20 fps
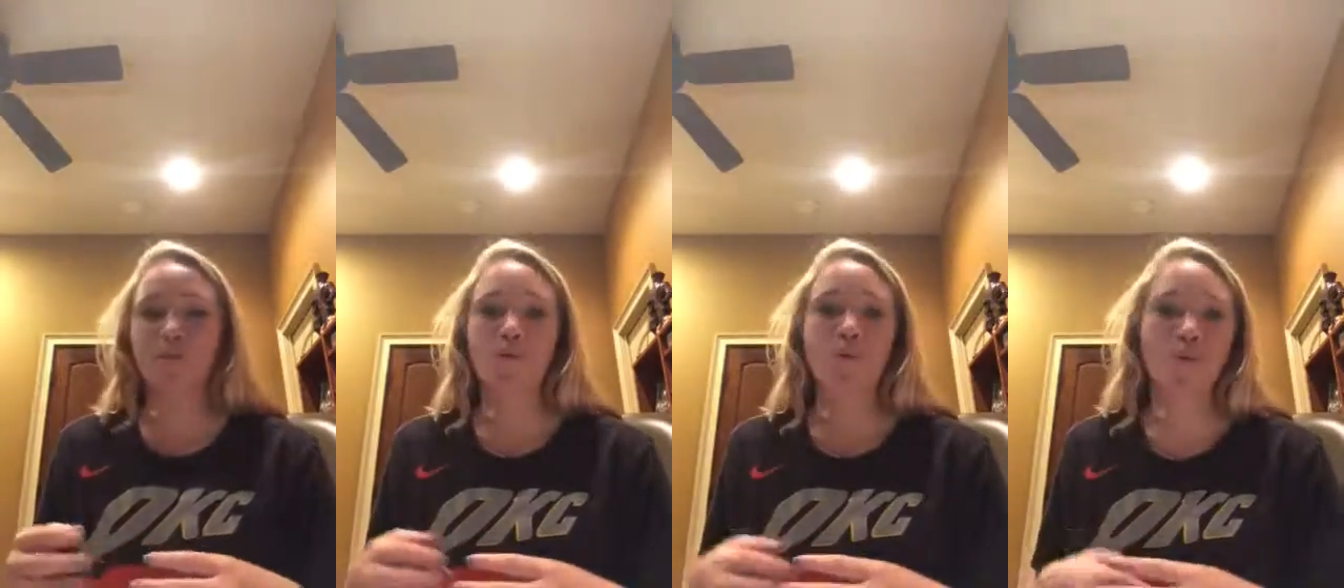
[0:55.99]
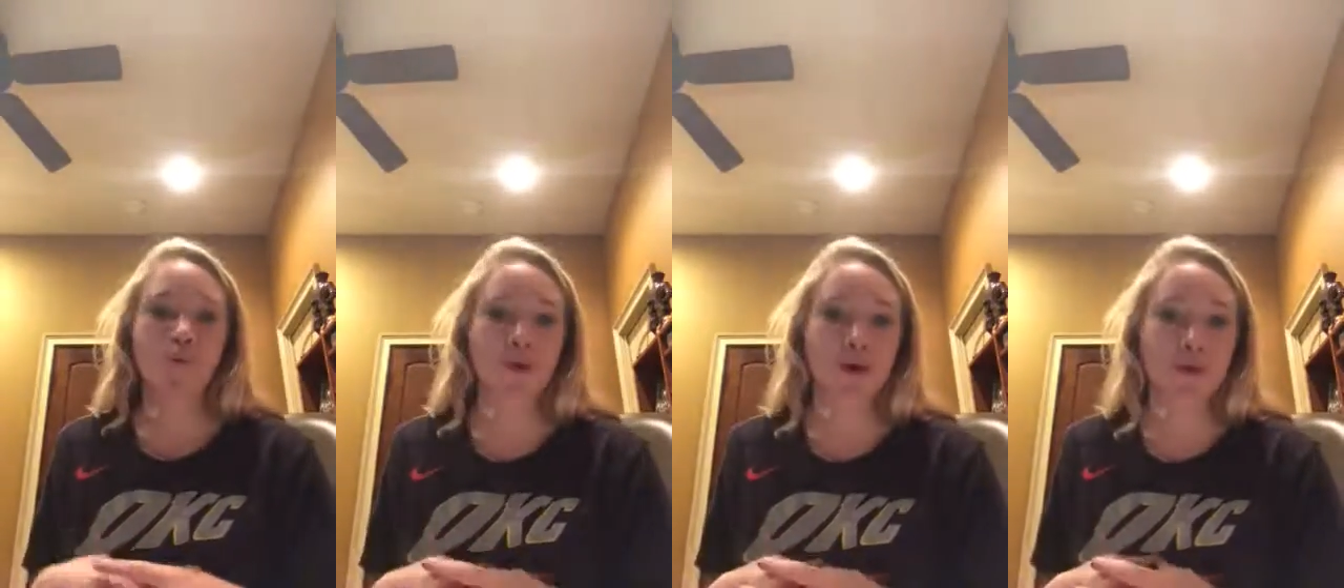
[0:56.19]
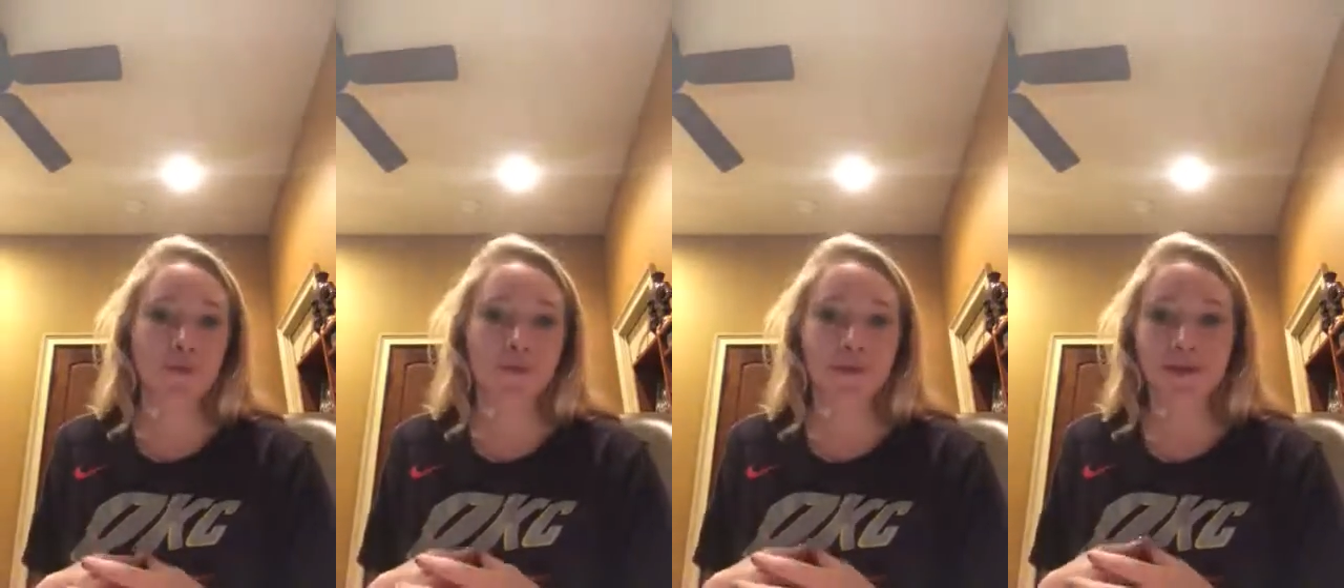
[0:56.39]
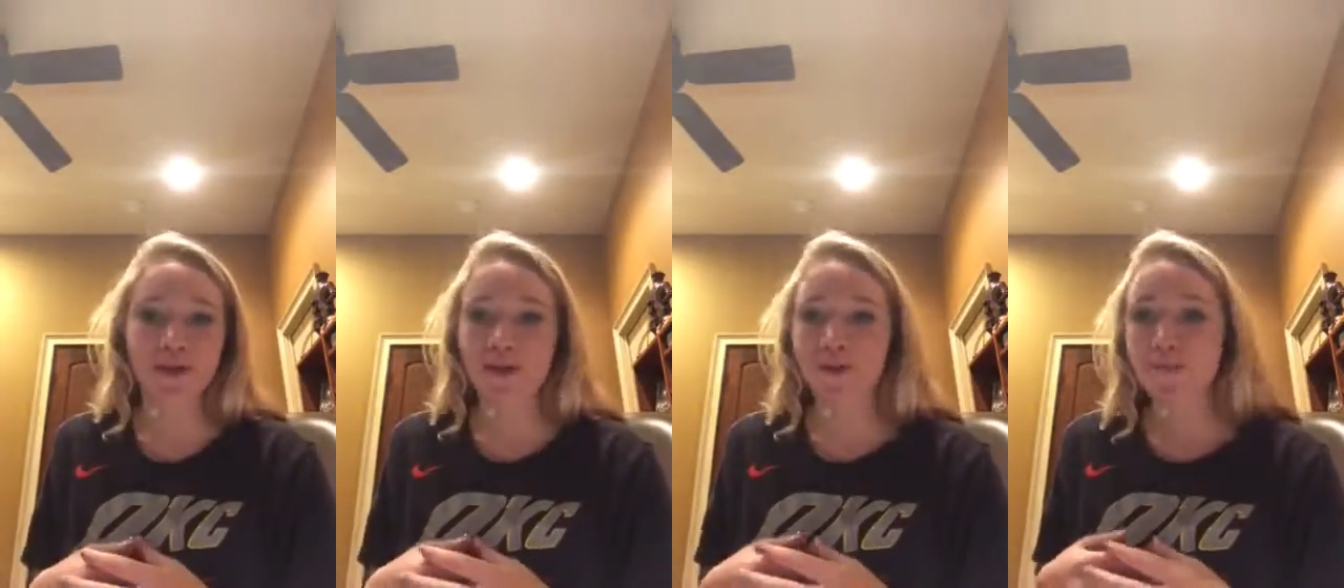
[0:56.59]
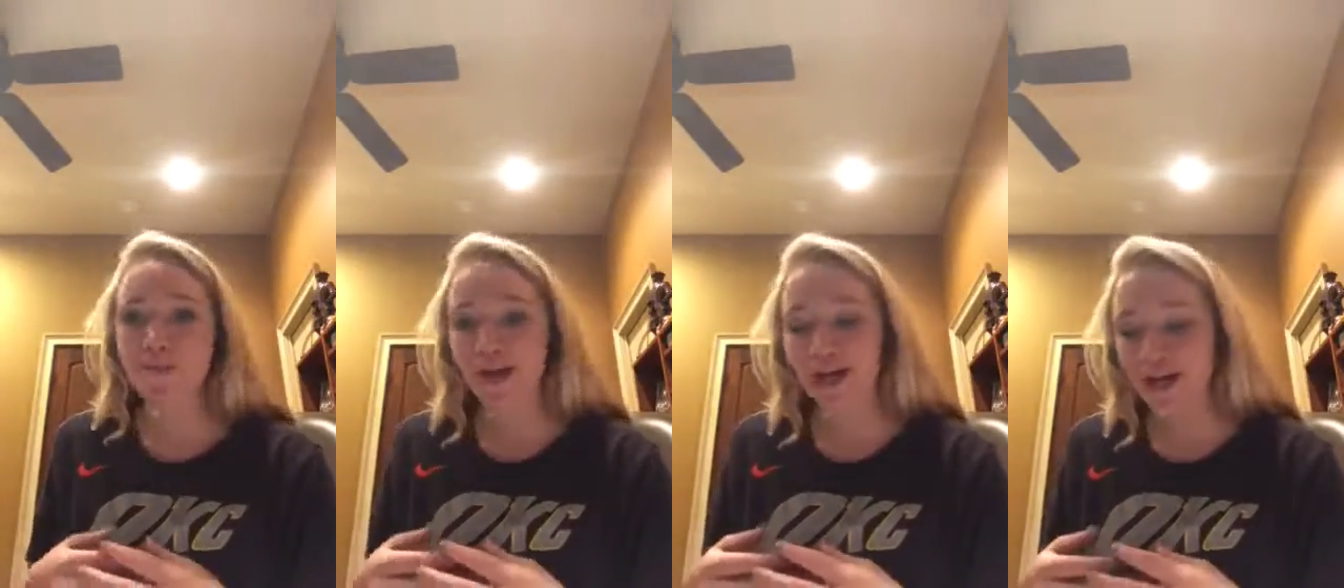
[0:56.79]
warm and
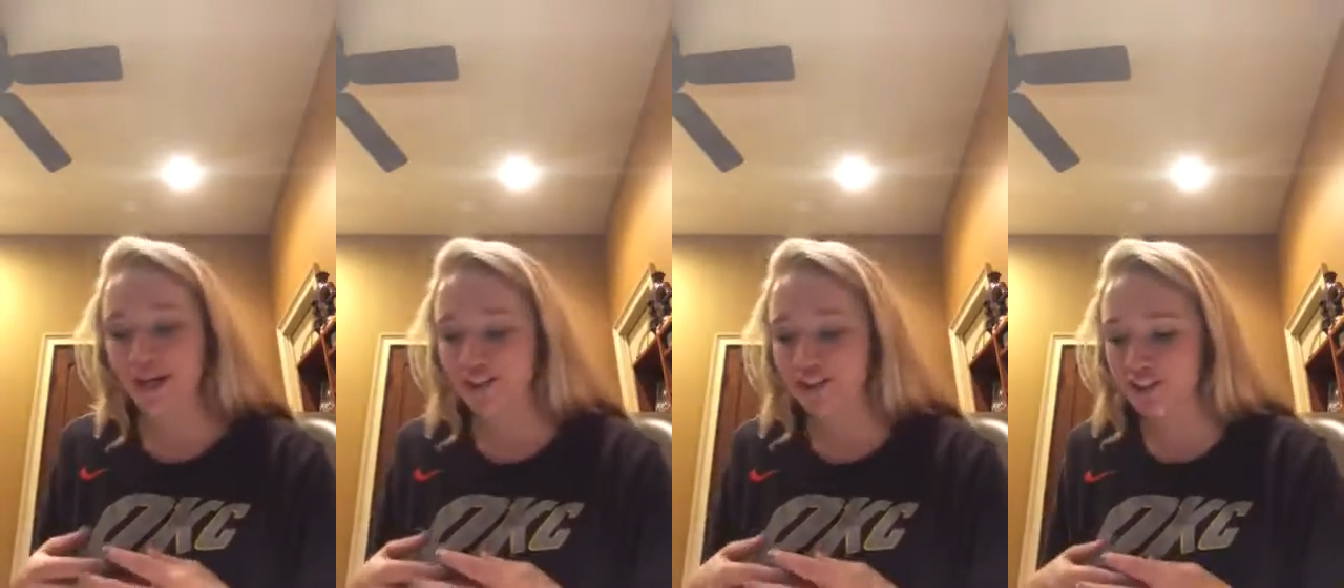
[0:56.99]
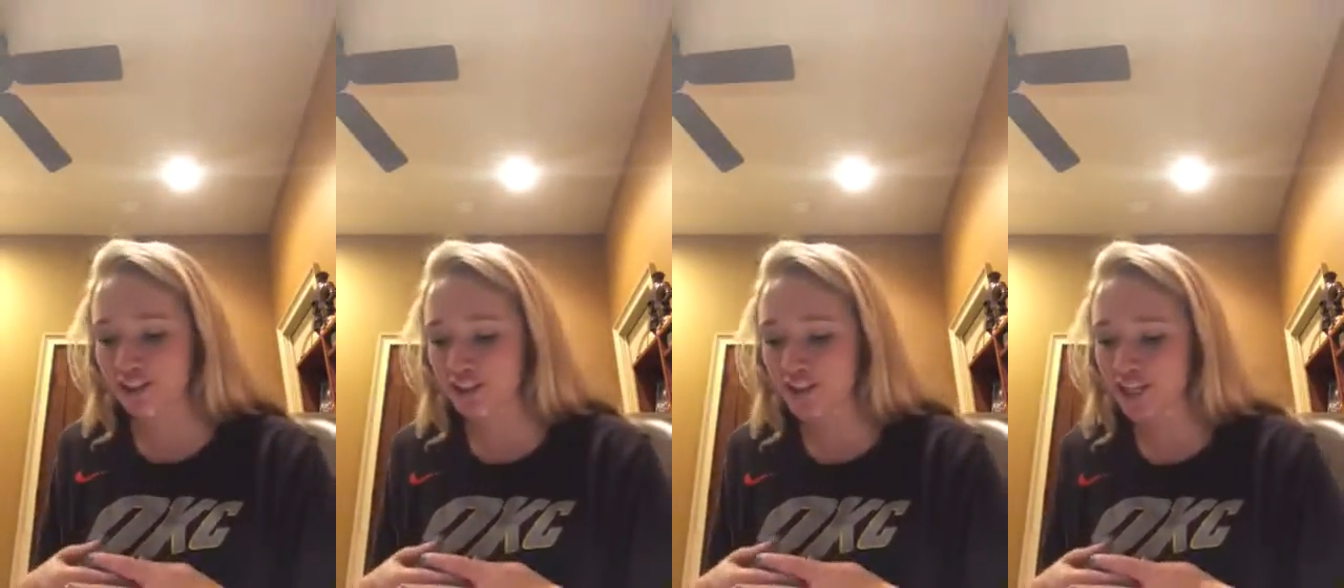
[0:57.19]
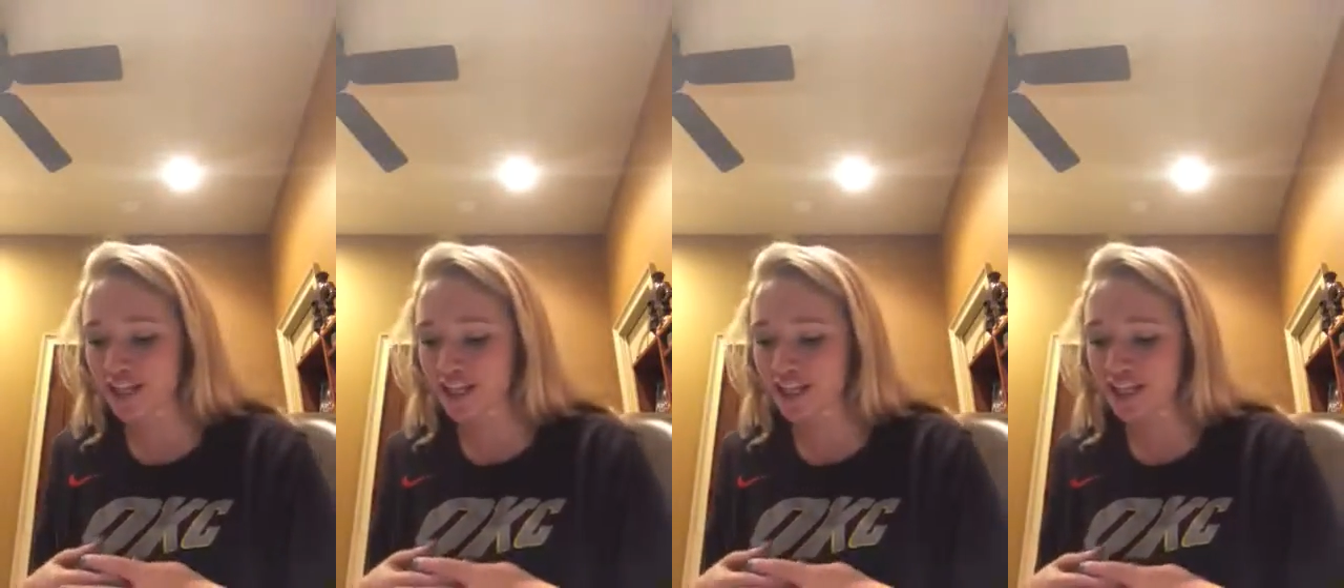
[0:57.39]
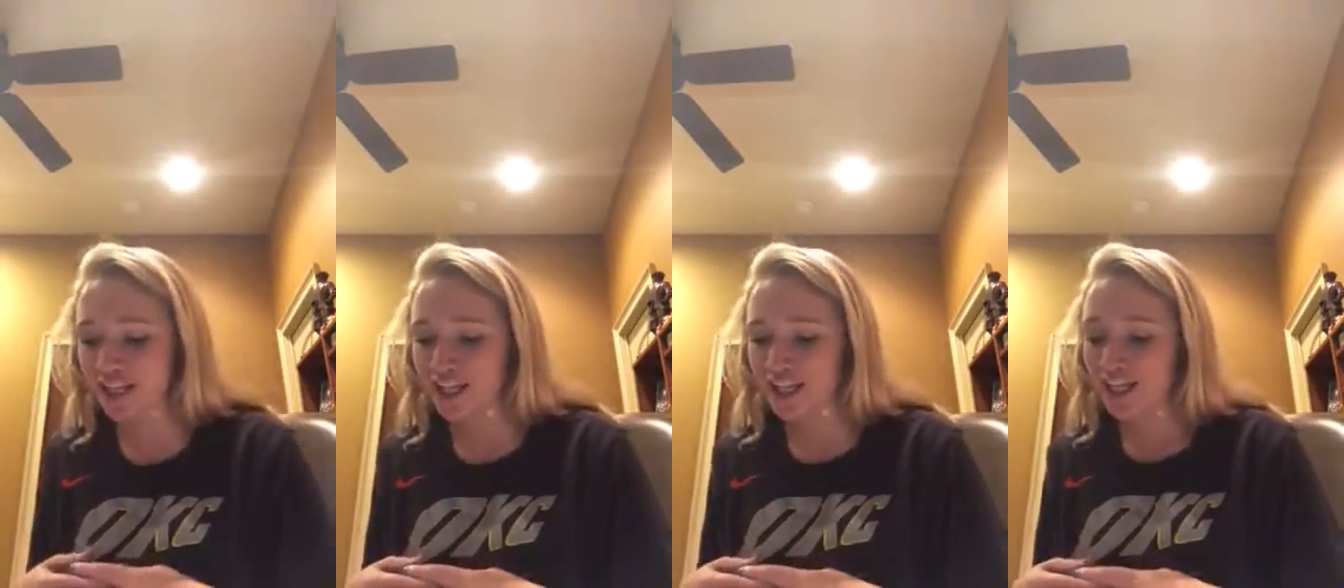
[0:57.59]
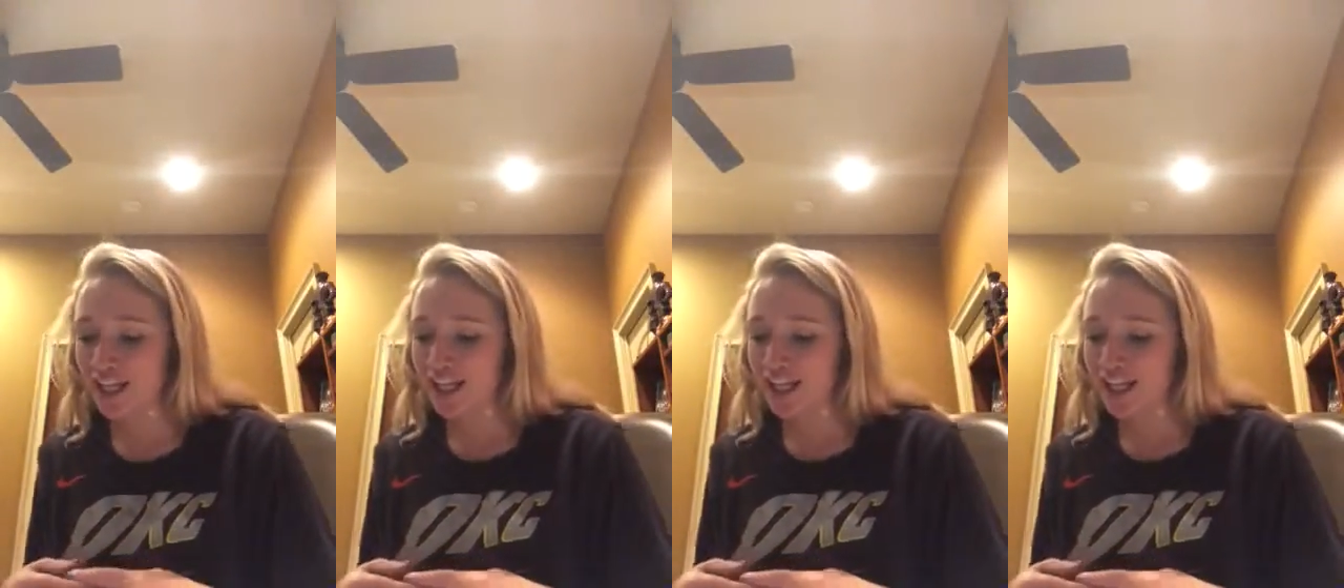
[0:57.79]
compassionate.